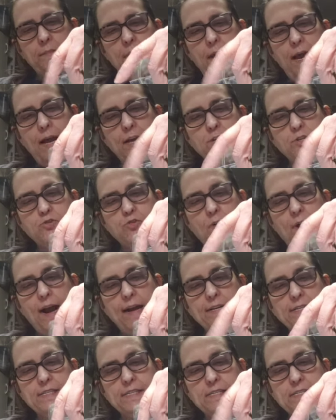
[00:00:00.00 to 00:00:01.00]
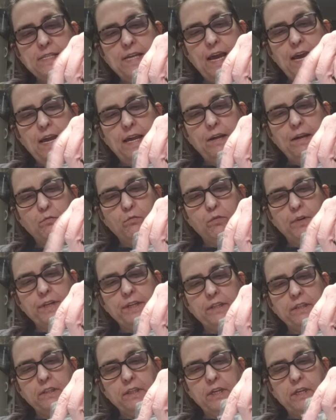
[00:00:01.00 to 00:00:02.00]
I try to stay
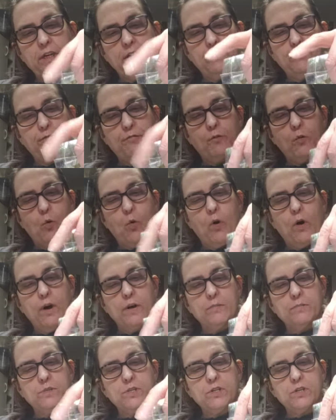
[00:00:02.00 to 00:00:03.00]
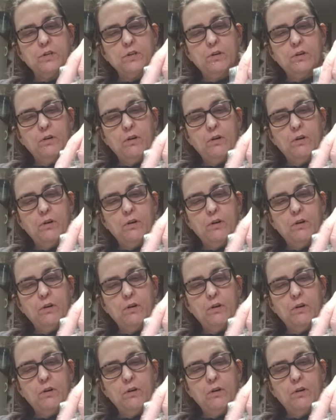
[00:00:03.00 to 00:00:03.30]
really informed